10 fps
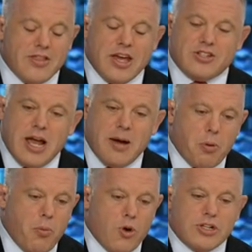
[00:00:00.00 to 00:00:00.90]
They
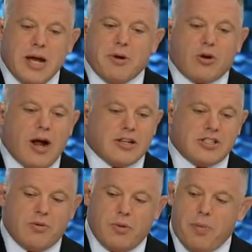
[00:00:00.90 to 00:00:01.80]
sample more
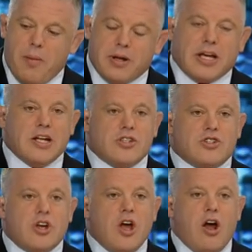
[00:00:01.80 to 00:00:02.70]
Democrats than
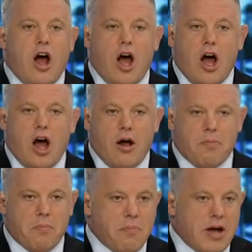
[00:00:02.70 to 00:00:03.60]
Republicans,
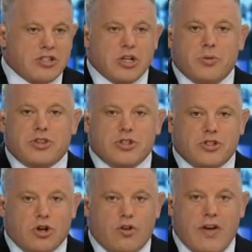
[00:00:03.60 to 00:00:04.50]
messing with the
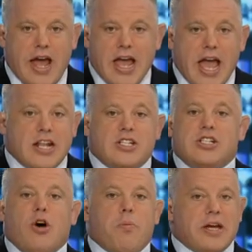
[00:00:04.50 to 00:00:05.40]
survey, and it's
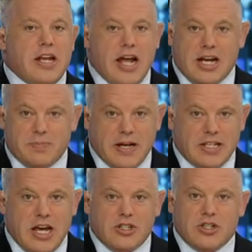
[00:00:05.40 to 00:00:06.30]
still beating
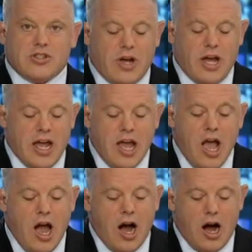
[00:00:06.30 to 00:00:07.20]
expectations, okay?
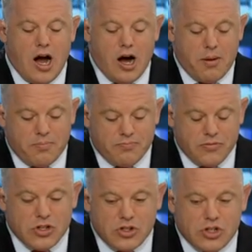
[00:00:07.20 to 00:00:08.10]

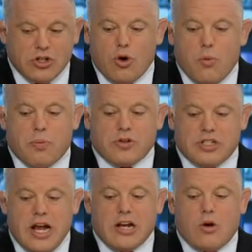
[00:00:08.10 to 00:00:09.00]

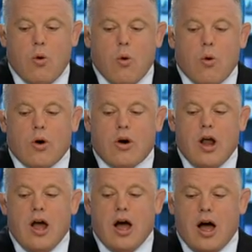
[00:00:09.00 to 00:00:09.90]
0% core
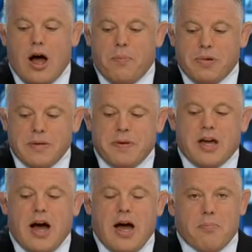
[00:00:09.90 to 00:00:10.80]

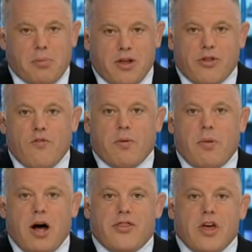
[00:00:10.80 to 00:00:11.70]
PPI month over
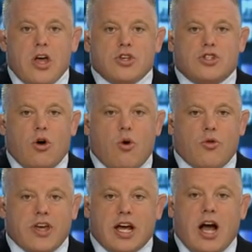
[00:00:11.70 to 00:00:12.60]
month.
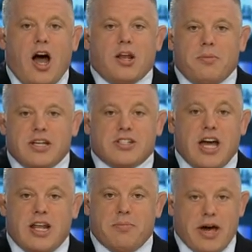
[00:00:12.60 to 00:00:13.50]
So the economy is
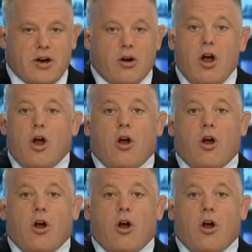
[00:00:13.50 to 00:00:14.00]
getting better.